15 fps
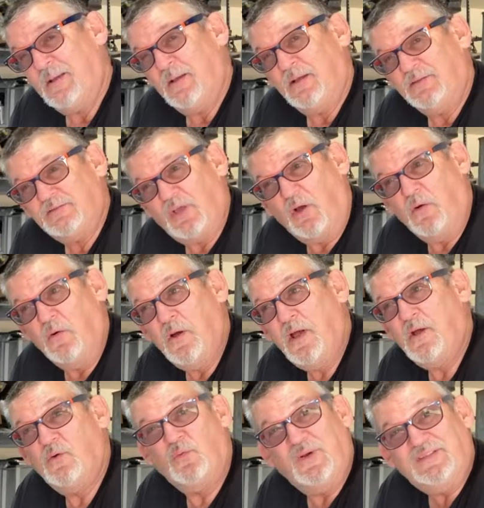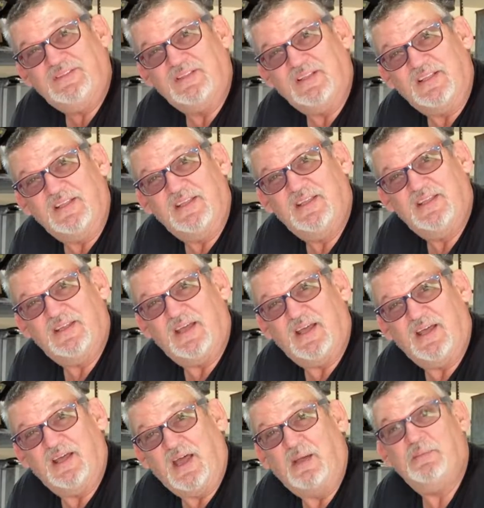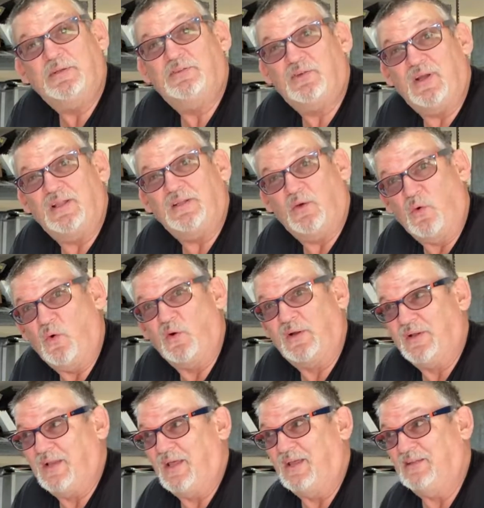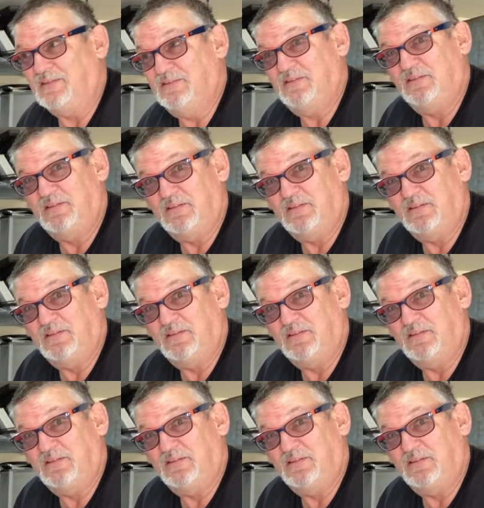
So recently, I've been trying to organize